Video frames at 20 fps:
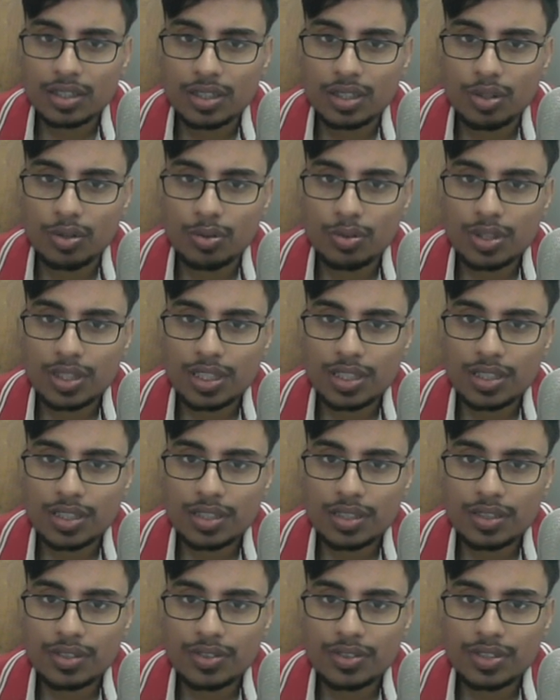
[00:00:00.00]
The
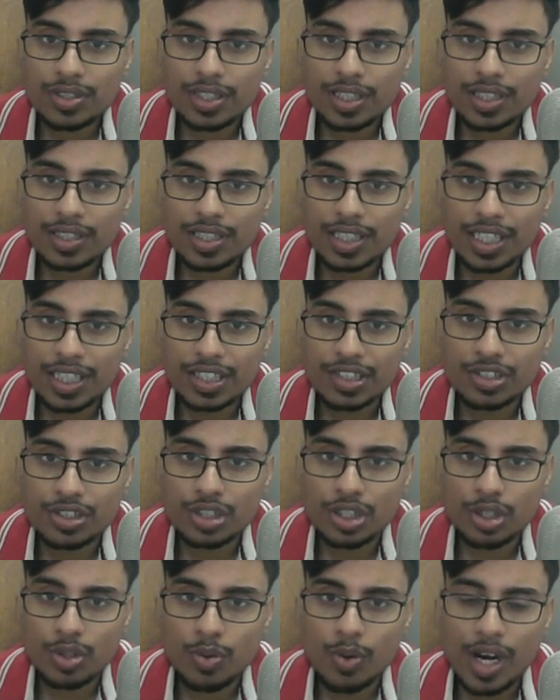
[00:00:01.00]
only thing that
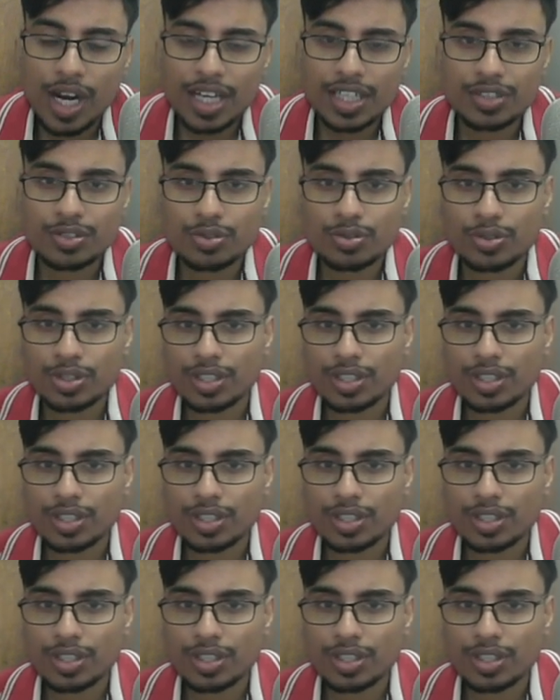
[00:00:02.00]
is required is to